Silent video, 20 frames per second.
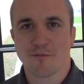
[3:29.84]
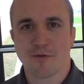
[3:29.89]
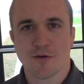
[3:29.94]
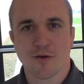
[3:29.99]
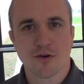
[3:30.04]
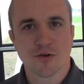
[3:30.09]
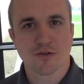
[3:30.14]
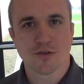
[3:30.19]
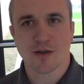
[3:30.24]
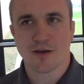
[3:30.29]
if
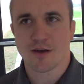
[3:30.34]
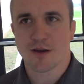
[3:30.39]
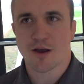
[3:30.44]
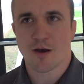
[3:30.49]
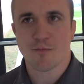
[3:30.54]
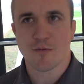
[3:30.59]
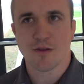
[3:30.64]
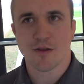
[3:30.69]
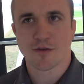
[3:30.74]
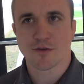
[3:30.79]
you're interested in
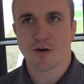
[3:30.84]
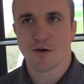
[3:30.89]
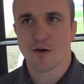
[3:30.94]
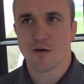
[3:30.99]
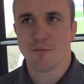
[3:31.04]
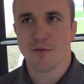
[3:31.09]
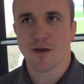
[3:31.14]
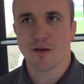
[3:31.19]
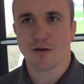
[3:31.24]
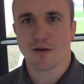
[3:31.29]
coming to the
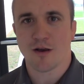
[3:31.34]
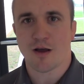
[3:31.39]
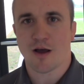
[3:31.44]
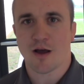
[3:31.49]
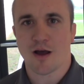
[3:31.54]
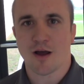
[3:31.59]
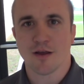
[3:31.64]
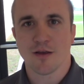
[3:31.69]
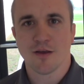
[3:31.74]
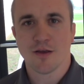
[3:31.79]
tournament,
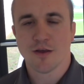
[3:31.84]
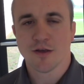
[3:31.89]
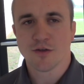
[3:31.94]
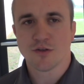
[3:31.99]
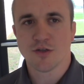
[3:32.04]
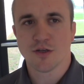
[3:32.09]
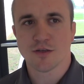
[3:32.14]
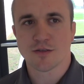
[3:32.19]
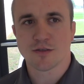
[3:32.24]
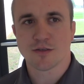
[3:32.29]
uh,
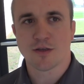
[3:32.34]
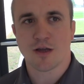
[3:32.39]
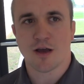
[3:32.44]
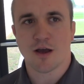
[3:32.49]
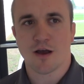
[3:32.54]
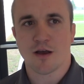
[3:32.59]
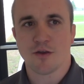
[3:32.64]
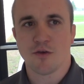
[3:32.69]
just uh,